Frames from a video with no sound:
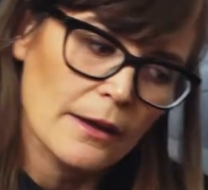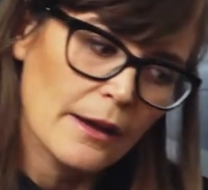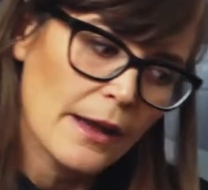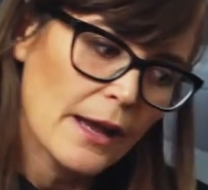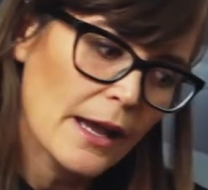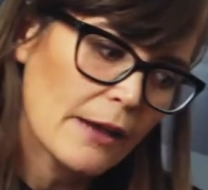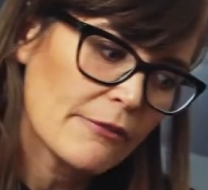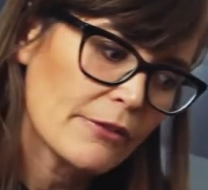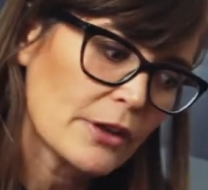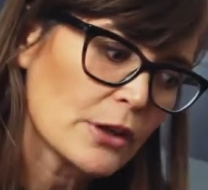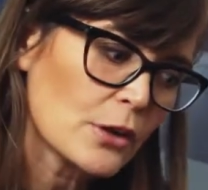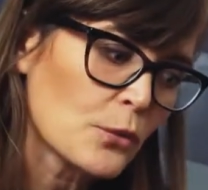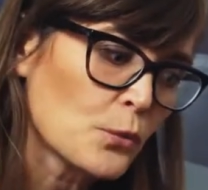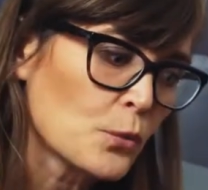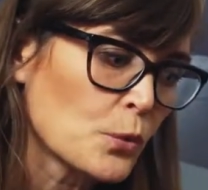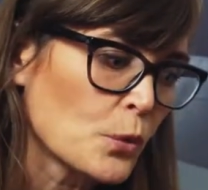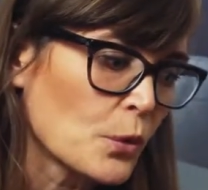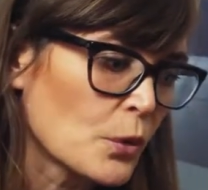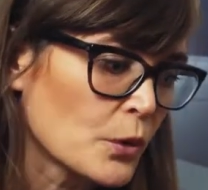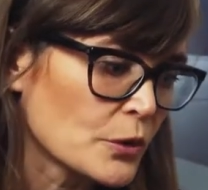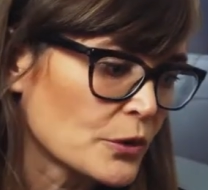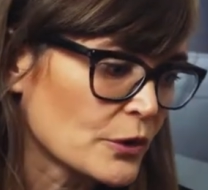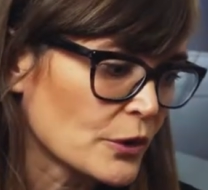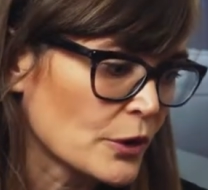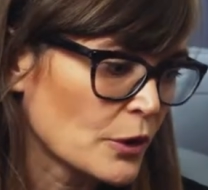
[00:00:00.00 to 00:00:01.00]
having a
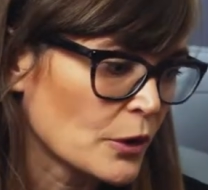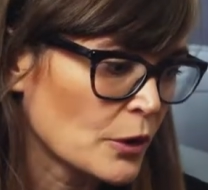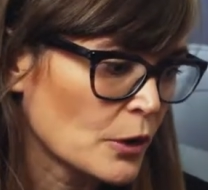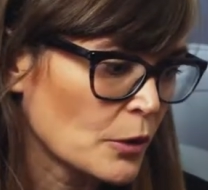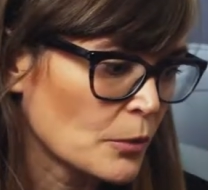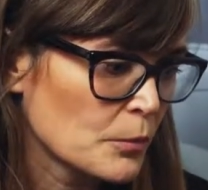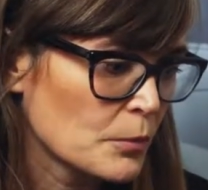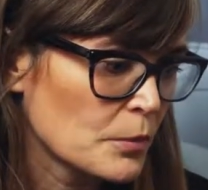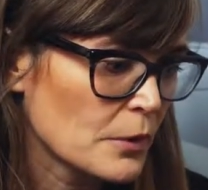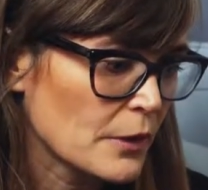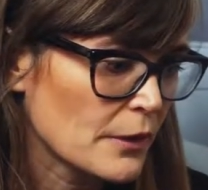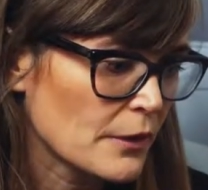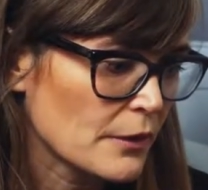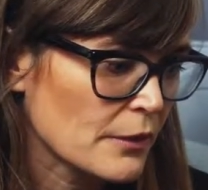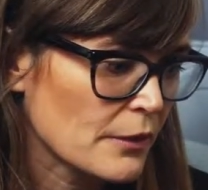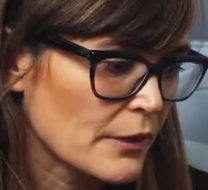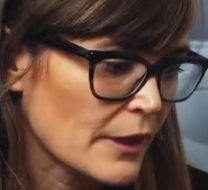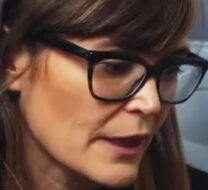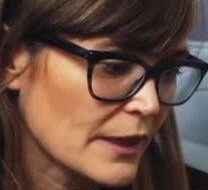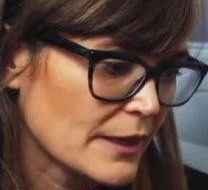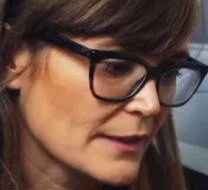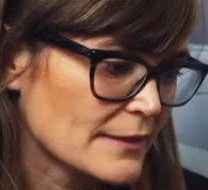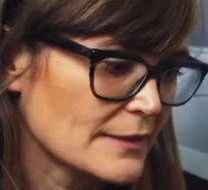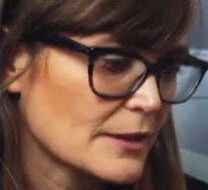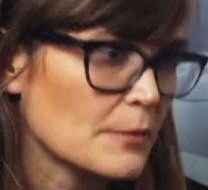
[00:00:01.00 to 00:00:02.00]
wardrobe
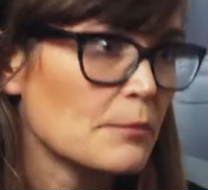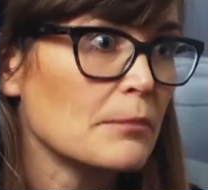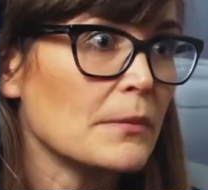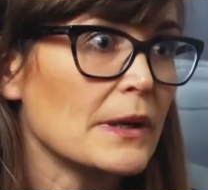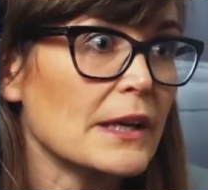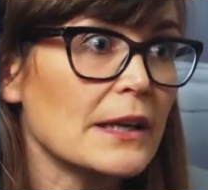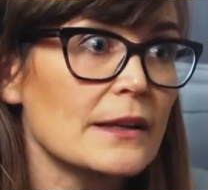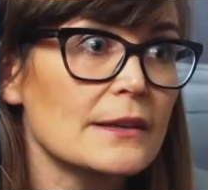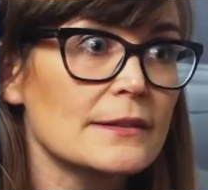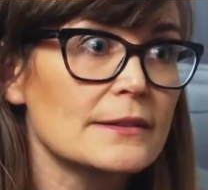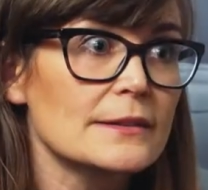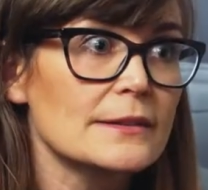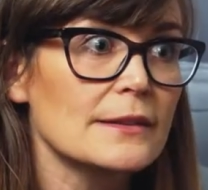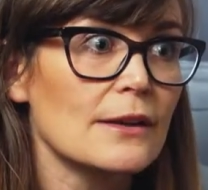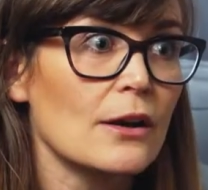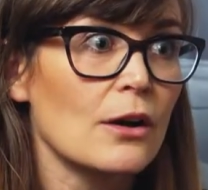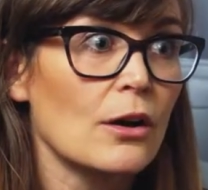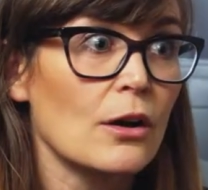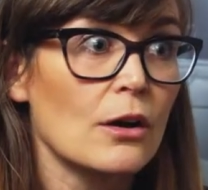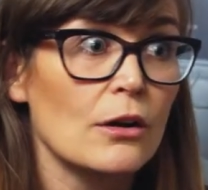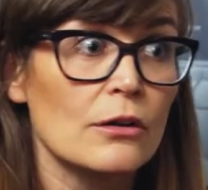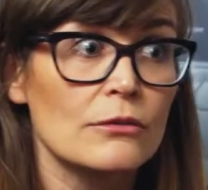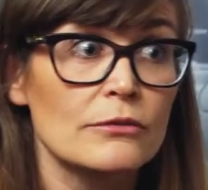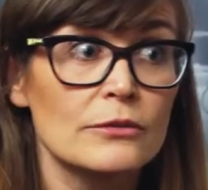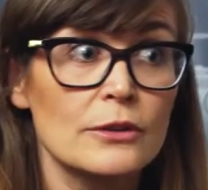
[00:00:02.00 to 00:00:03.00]
that is a mix
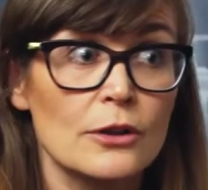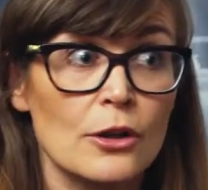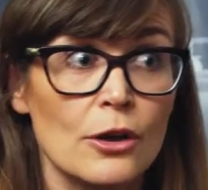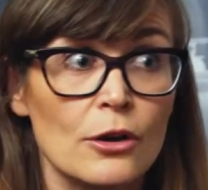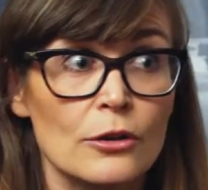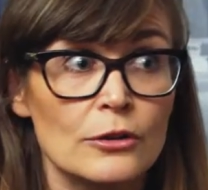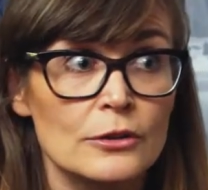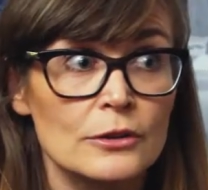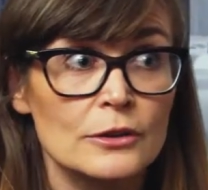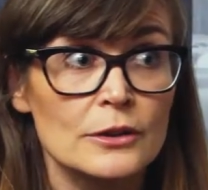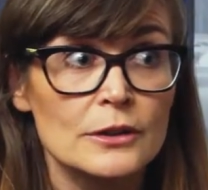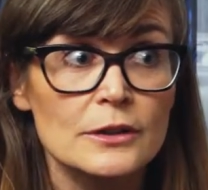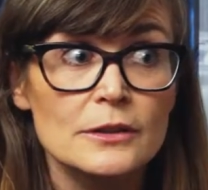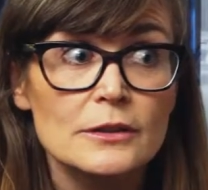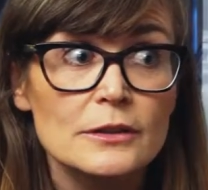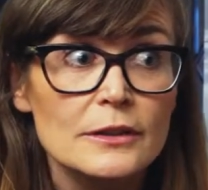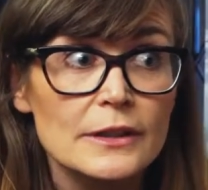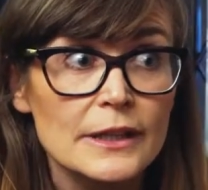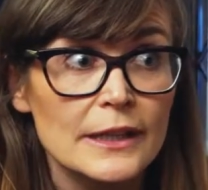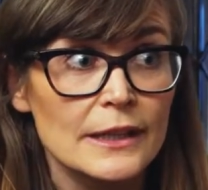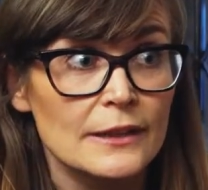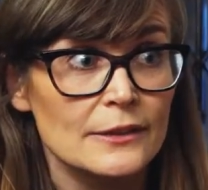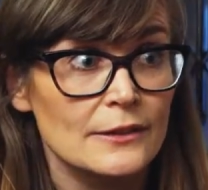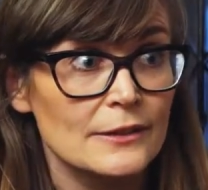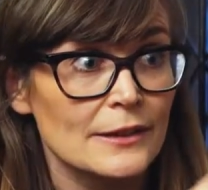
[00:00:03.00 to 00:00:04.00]
of long
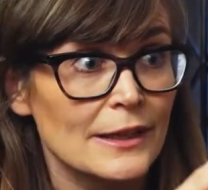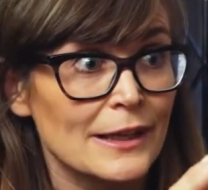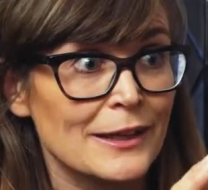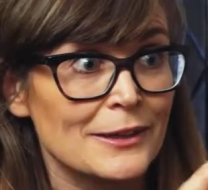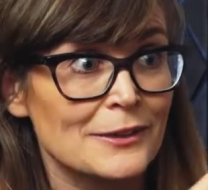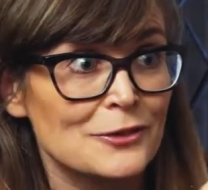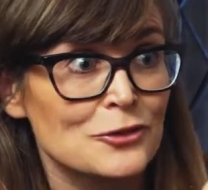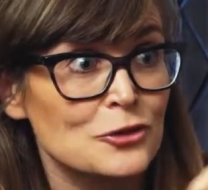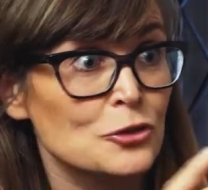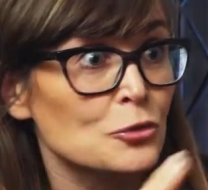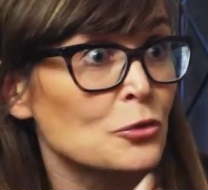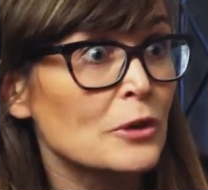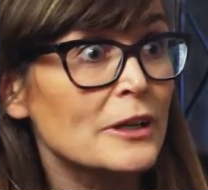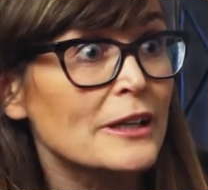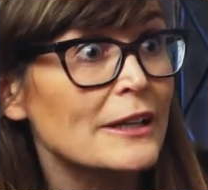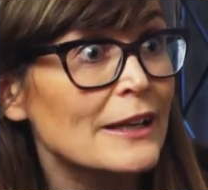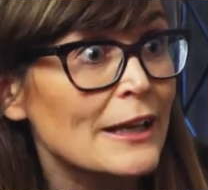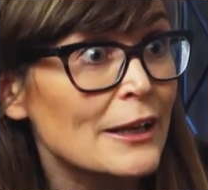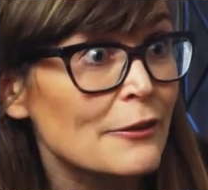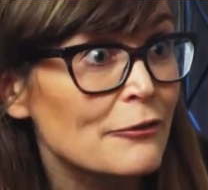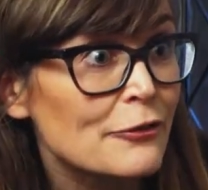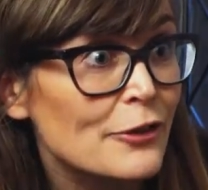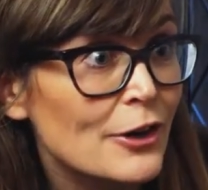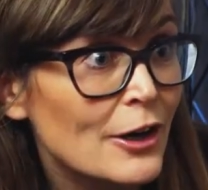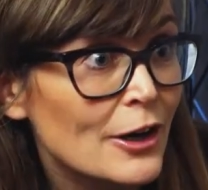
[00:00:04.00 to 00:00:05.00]
and short
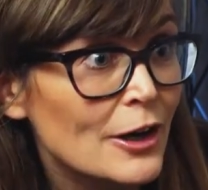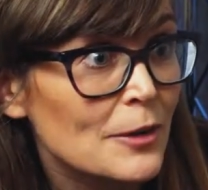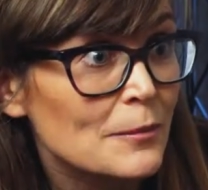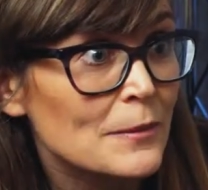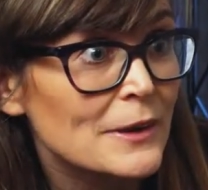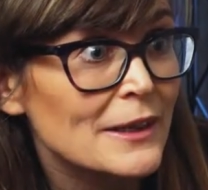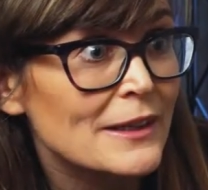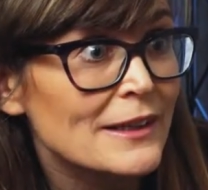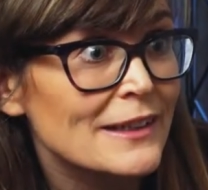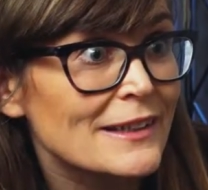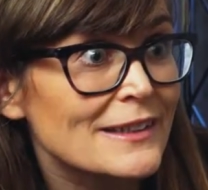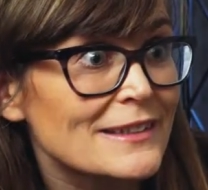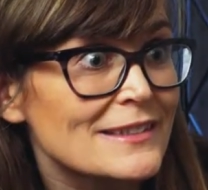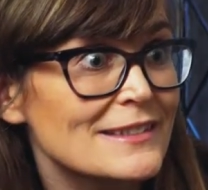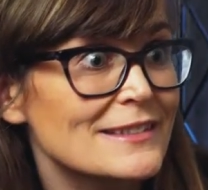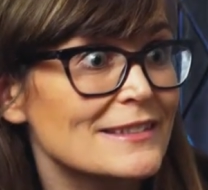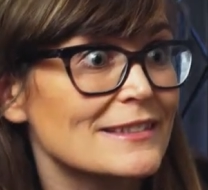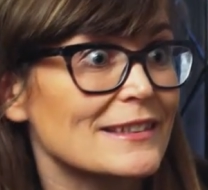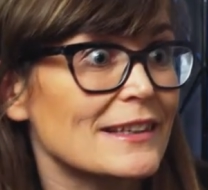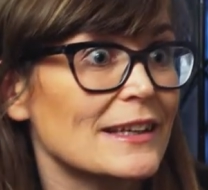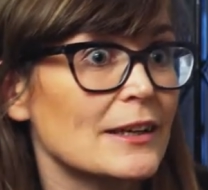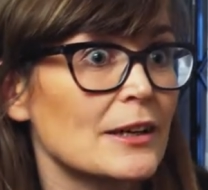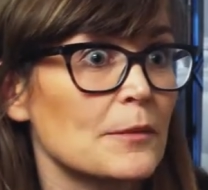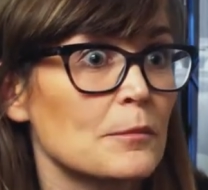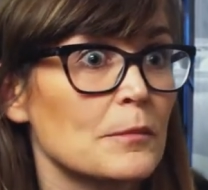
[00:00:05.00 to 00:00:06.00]
life
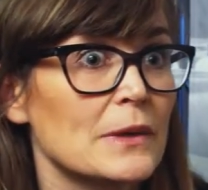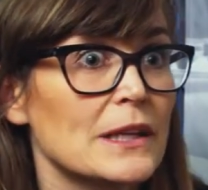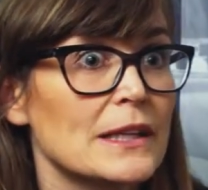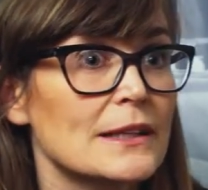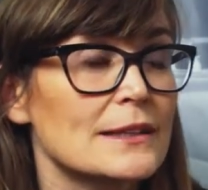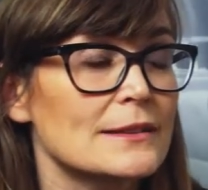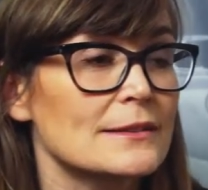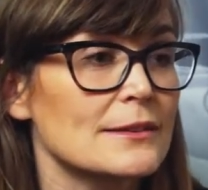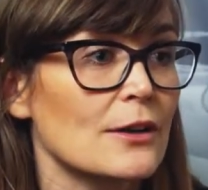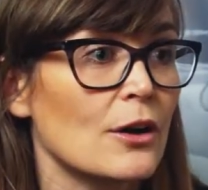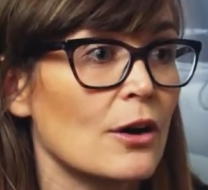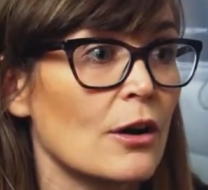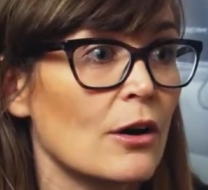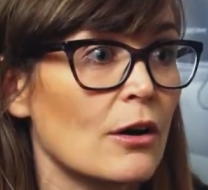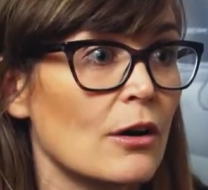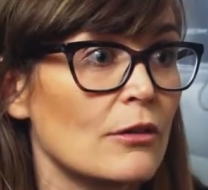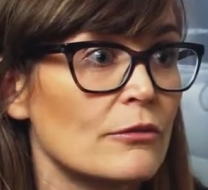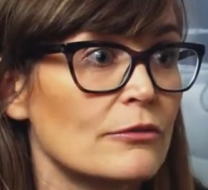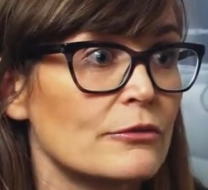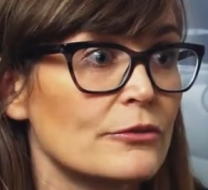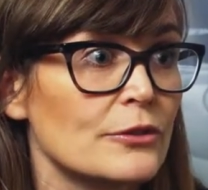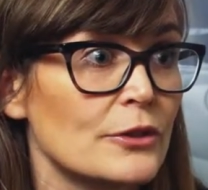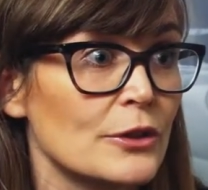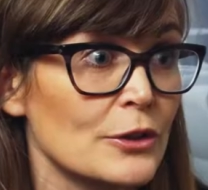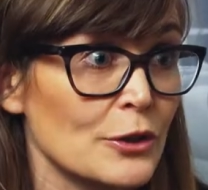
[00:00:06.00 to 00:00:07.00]
garments, a mix
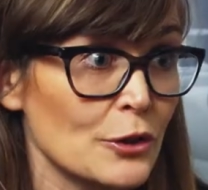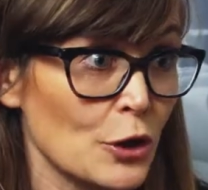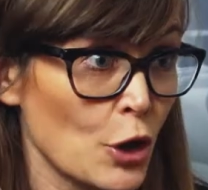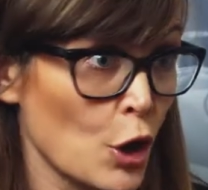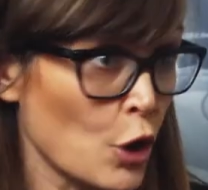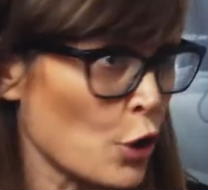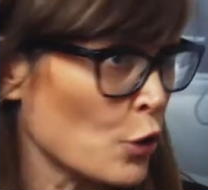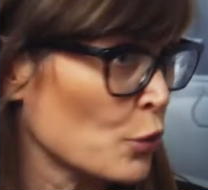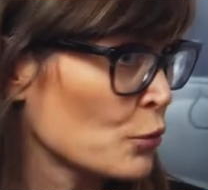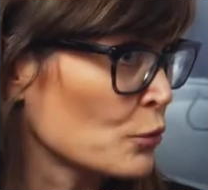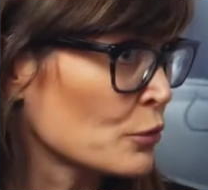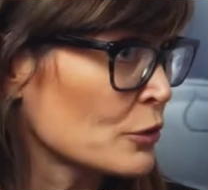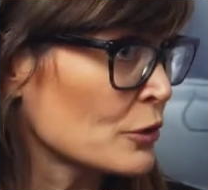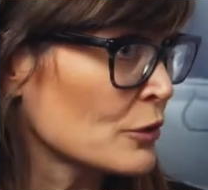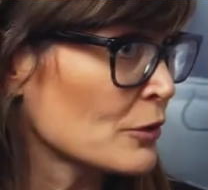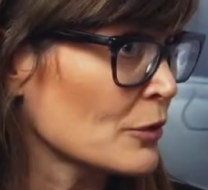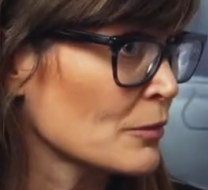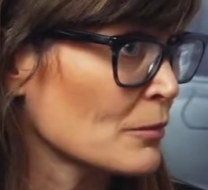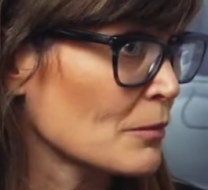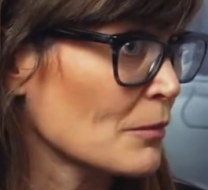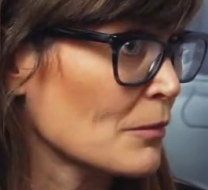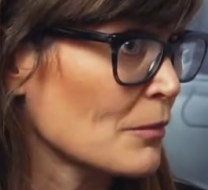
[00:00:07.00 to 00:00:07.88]
of owned